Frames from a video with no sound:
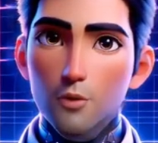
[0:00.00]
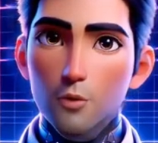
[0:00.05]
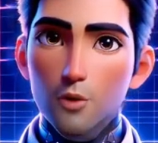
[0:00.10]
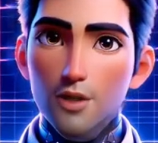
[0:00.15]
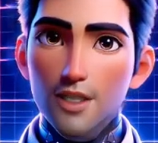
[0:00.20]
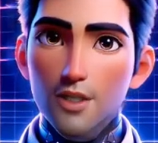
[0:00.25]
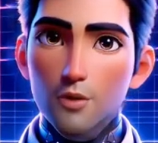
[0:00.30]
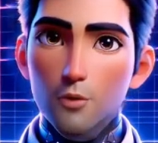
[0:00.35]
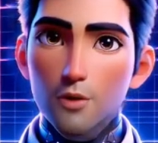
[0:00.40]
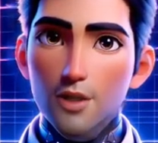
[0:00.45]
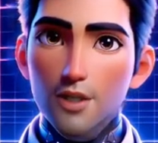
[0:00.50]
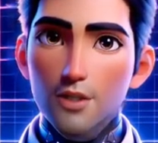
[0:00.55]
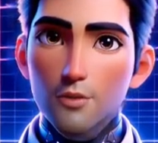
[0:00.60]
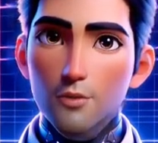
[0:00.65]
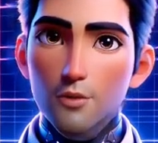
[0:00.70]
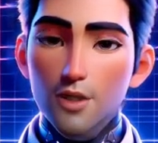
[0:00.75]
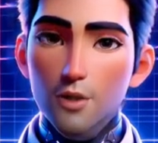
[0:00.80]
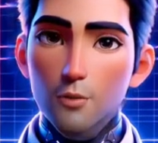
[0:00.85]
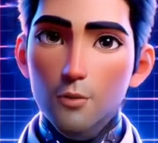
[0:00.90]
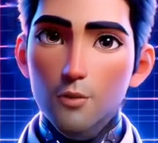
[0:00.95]
well,
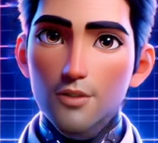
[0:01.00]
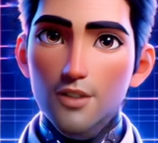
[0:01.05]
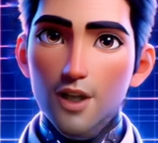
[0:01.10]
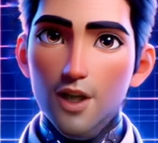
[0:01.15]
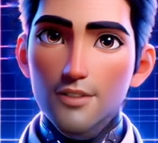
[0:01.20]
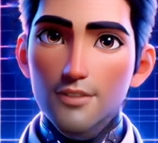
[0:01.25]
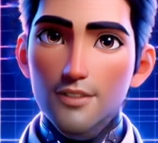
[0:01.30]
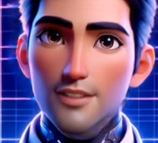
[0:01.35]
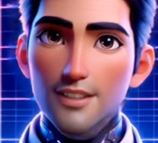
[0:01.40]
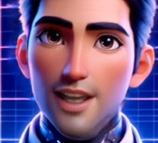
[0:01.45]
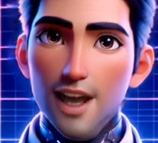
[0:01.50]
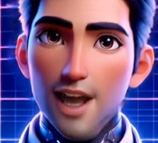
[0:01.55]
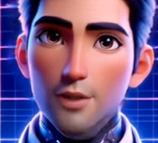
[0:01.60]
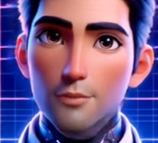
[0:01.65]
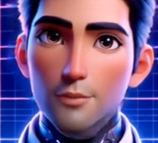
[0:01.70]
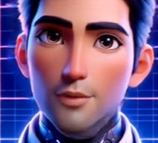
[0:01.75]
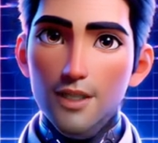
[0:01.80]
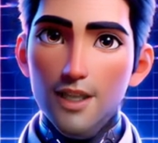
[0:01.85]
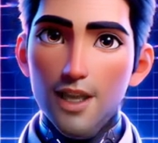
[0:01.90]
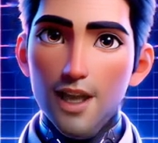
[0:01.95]
should I do
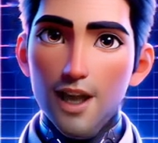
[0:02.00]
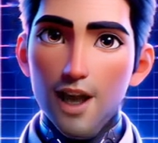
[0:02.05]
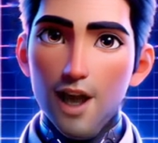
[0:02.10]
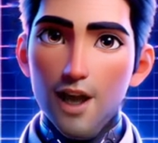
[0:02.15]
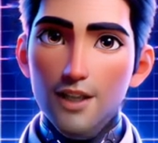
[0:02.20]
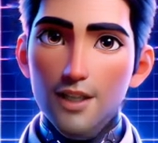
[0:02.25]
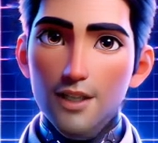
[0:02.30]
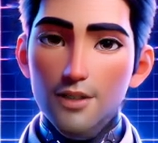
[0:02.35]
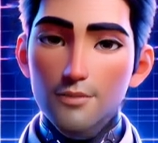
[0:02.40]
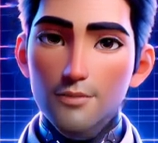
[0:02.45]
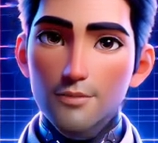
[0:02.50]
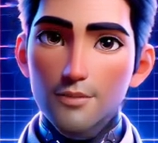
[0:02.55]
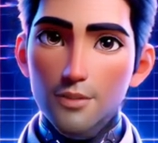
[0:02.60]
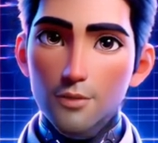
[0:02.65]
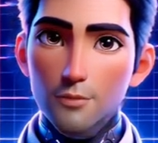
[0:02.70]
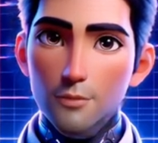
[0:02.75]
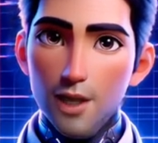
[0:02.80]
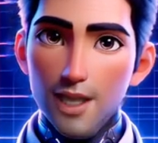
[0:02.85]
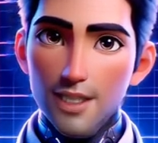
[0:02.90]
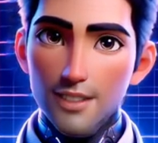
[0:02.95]
this? Sure,
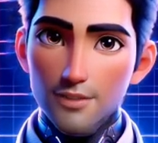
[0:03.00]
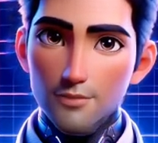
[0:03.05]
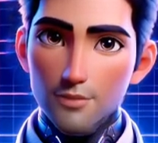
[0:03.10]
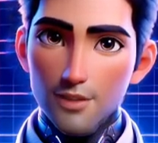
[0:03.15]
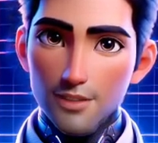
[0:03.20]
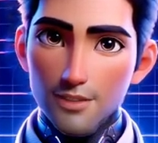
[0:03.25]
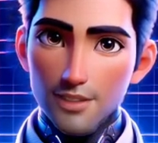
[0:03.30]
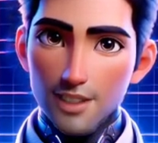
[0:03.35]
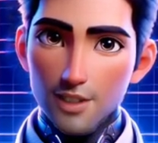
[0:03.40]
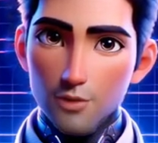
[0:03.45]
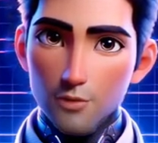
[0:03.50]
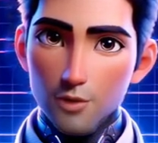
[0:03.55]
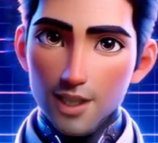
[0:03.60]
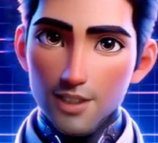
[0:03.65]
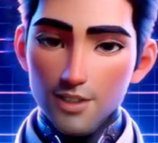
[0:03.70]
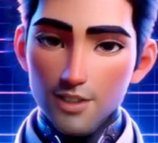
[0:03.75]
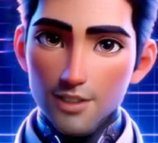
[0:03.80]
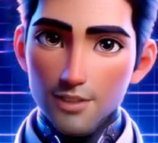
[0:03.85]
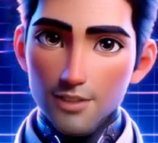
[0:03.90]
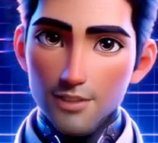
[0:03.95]
here are the pros
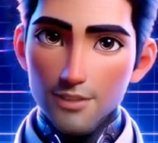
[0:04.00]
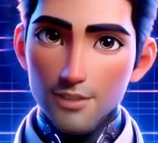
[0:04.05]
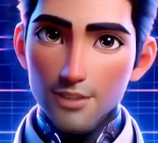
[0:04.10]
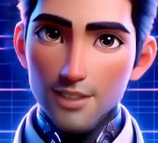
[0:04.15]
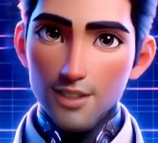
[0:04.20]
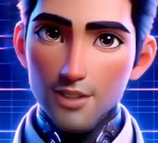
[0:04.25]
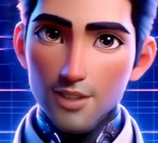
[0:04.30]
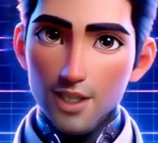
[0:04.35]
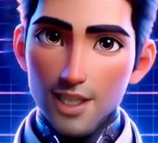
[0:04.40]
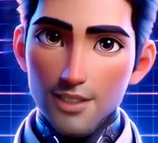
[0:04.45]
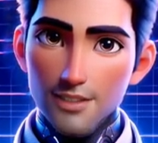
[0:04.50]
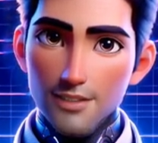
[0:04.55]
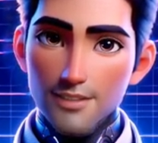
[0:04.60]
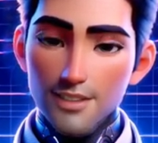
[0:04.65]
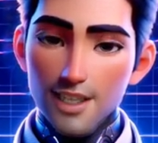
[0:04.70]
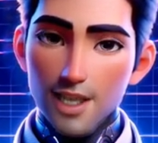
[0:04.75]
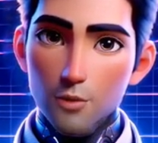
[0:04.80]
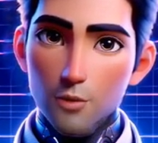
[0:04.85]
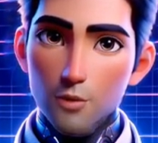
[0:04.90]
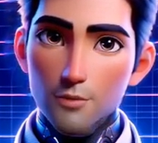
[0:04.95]
of doing this.
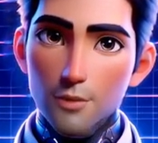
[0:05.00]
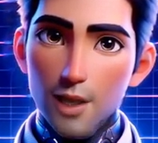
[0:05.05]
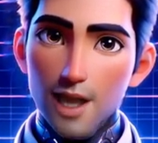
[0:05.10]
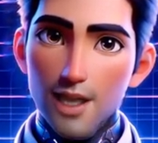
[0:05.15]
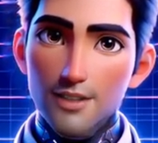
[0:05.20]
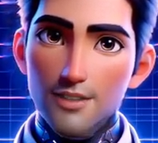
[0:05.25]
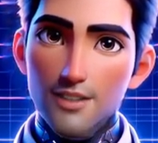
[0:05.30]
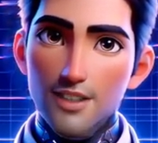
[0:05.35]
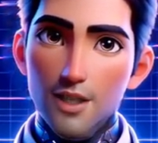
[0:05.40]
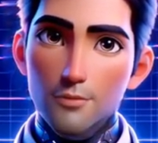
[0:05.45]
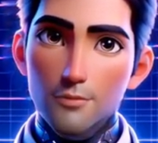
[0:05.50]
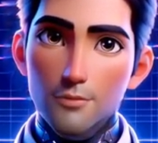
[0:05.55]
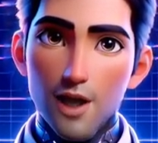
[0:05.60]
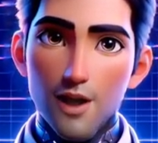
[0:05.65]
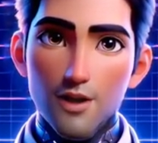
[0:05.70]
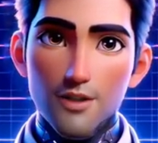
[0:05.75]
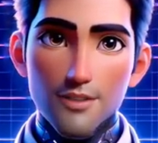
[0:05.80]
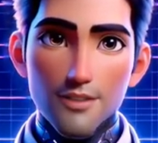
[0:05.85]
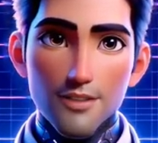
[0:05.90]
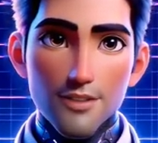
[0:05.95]
But there are some
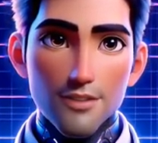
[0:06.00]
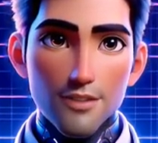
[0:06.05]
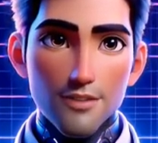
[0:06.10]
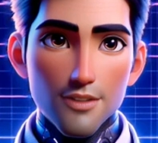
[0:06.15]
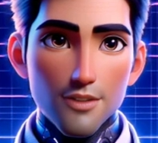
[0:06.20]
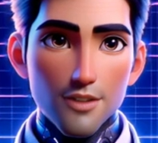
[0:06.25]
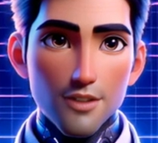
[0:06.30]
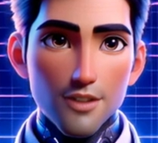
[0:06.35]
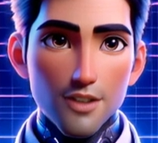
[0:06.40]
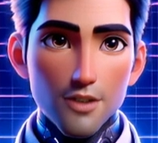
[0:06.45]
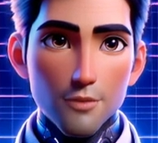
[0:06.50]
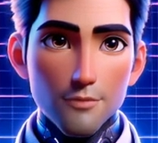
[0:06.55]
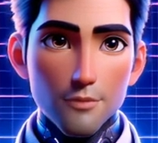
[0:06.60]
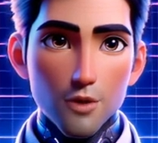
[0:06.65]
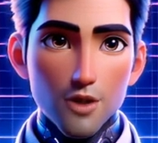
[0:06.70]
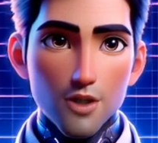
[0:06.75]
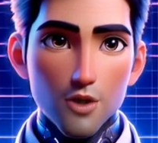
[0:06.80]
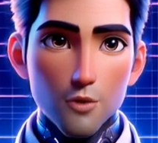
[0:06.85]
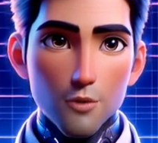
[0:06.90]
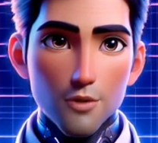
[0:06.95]
cons too.
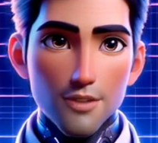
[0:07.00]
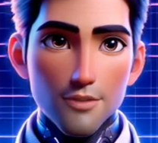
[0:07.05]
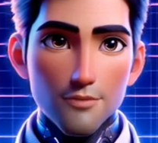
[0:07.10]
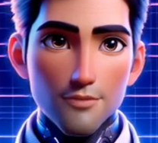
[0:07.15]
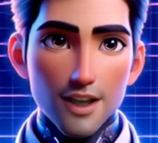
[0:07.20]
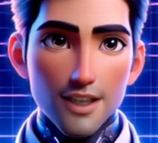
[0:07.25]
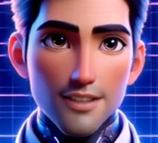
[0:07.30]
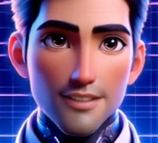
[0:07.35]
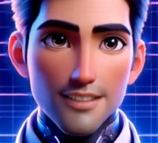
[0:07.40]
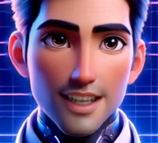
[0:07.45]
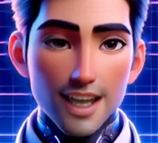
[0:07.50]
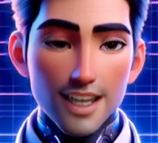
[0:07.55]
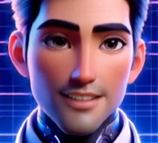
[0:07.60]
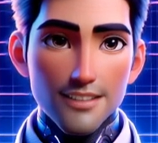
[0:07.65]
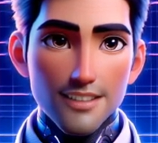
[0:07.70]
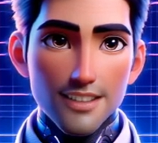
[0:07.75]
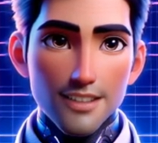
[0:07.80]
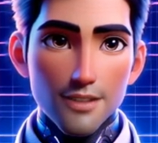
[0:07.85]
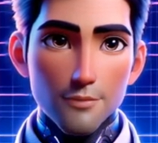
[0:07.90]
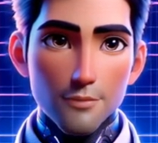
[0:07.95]
What are the cons?
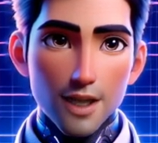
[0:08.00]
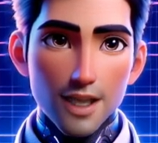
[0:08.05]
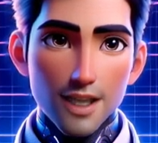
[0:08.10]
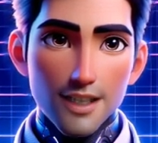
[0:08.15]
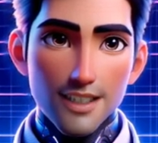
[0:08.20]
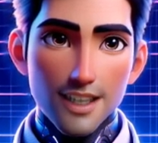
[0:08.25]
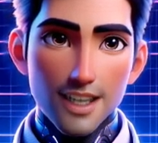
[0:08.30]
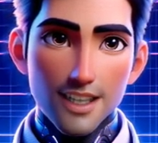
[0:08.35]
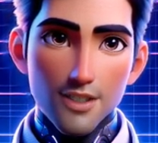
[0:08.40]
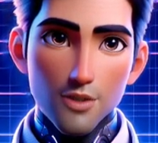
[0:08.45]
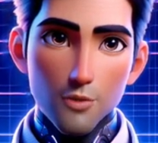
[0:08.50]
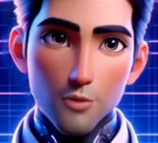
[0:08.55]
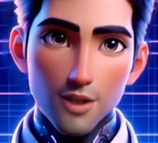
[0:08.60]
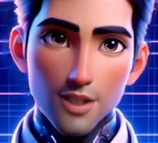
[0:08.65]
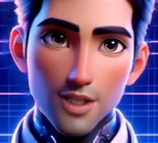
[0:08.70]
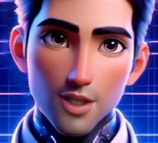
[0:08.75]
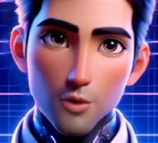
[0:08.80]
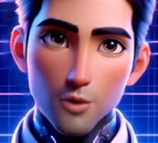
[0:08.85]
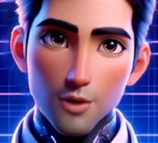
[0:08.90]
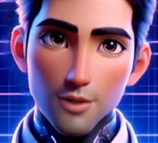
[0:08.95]
Well, it
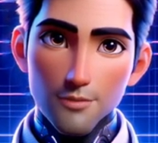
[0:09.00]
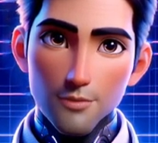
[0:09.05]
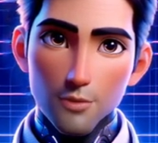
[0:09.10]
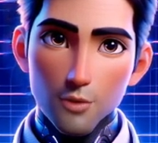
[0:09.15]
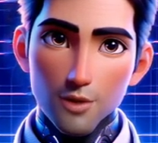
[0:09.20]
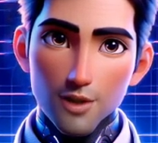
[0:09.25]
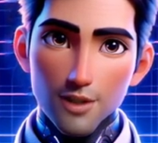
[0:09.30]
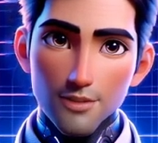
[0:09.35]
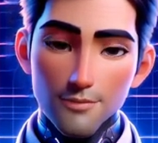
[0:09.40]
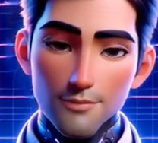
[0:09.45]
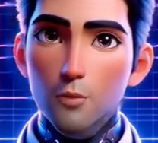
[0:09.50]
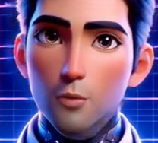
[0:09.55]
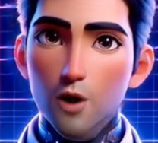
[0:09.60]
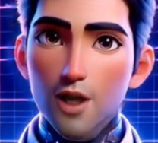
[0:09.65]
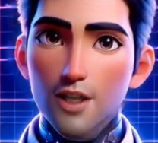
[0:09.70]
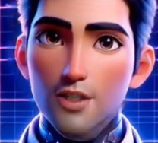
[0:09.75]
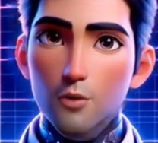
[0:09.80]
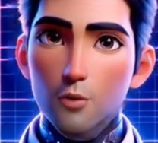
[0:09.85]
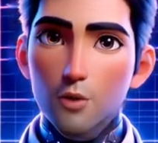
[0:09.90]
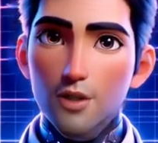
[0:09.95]
may not be suitable for
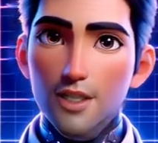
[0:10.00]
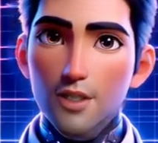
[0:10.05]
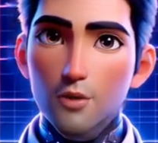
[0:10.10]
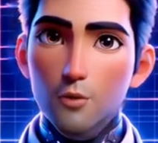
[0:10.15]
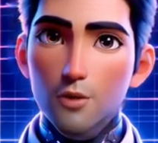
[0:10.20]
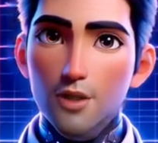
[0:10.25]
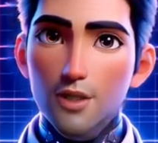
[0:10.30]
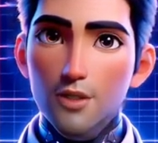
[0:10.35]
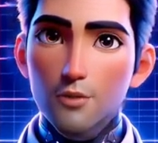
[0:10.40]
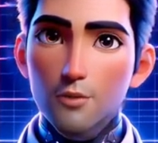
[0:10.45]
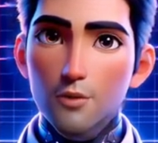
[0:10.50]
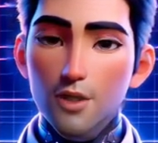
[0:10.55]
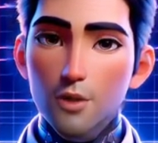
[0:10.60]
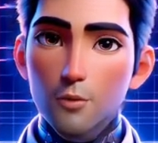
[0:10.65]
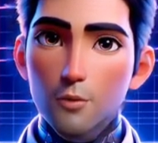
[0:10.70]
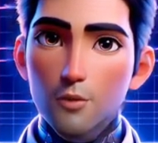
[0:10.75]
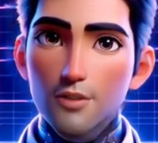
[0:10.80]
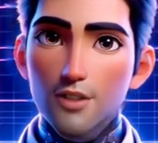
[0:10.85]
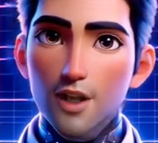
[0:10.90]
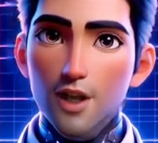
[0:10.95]
tasks that
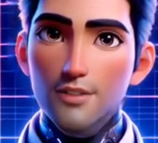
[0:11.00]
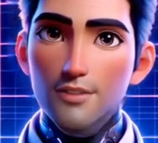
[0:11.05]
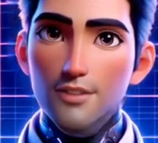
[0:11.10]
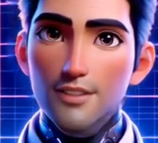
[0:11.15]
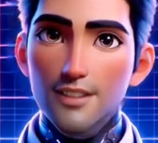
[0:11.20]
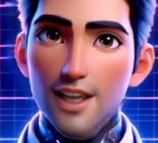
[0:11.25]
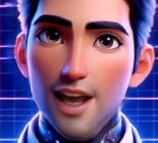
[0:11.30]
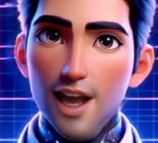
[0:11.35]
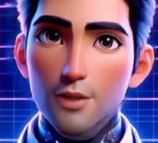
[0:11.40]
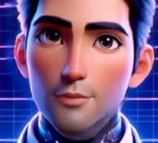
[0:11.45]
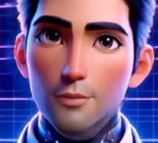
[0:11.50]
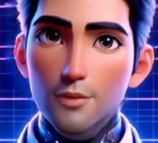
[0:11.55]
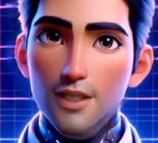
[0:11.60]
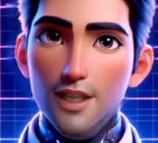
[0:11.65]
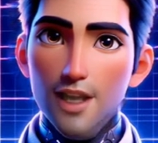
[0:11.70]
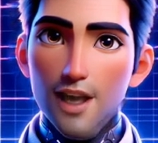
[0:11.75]
require a more structured,